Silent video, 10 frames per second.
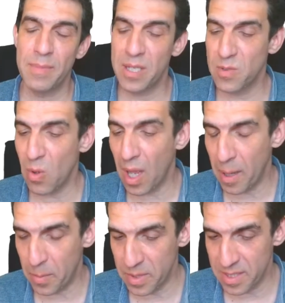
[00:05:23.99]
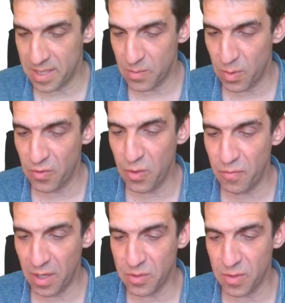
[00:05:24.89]
because what happens is with
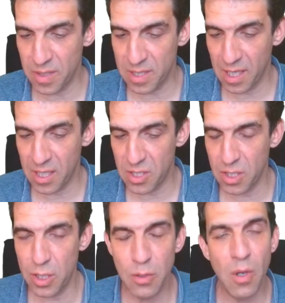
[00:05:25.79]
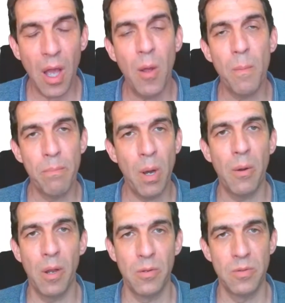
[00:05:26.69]
two-factor authentication, you can't
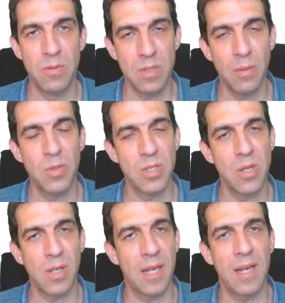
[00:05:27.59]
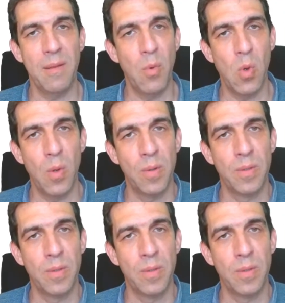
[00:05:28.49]
borrow someone's login anymore.